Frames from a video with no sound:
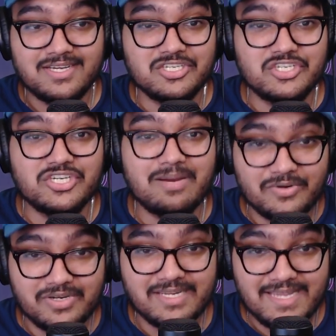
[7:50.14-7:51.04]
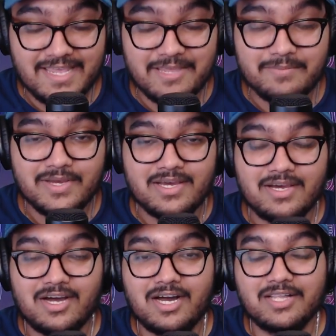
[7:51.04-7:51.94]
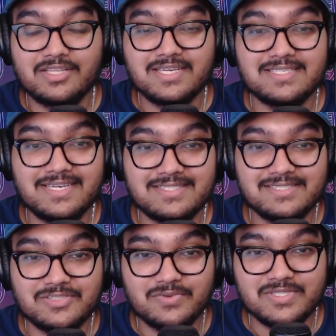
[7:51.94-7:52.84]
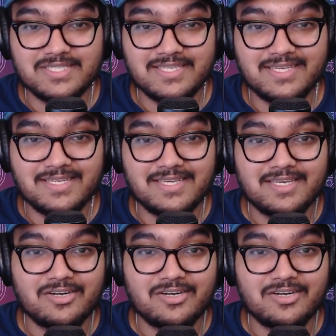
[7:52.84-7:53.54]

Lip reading: Jeopardy game. The contestants, once again,